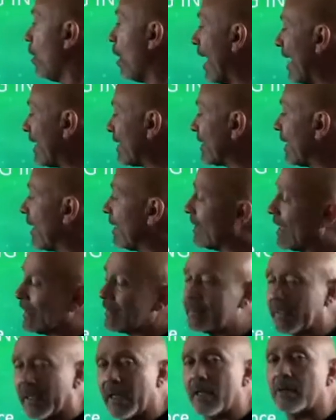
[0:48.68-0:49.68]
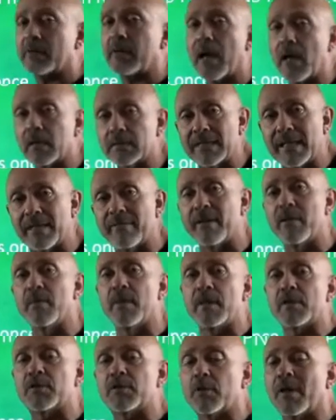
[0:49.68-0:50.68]
I said that static routes have an
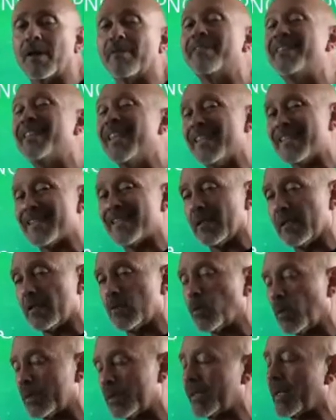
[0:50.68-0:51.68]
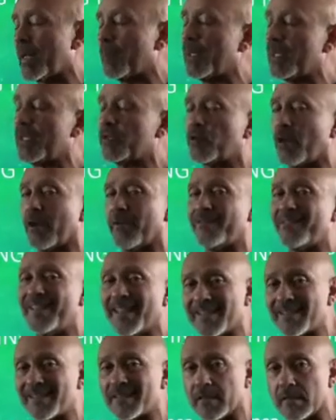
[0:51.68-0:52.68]
administrative distance. What's an administrative
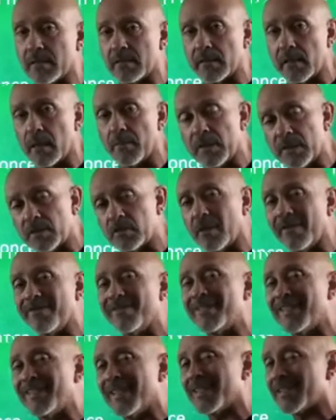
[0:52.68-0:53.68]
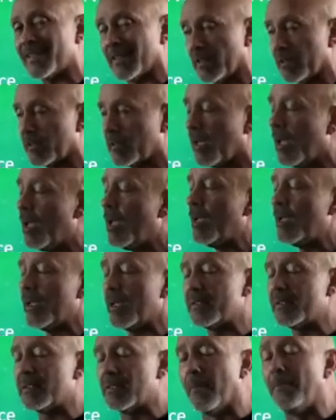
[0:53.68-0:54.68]
distance? An administrative distance
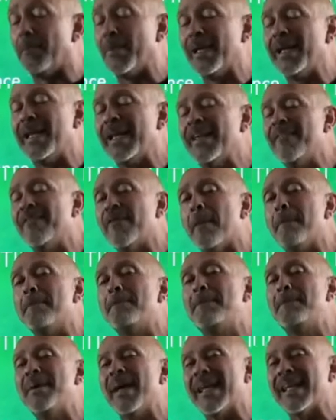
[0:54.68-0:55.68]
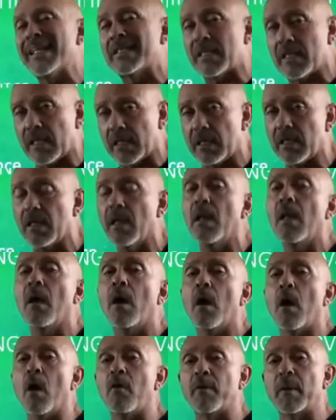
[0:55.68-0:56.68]
is the believability
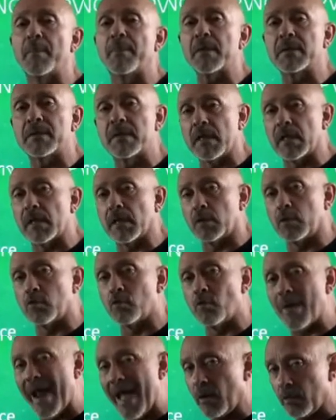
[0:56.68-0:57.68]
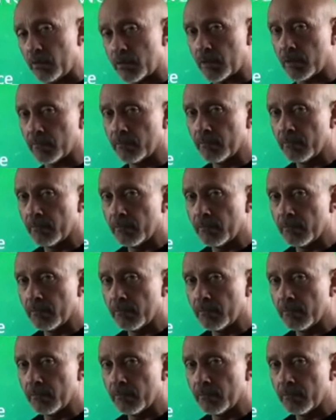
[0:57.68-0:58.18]
of a particular route.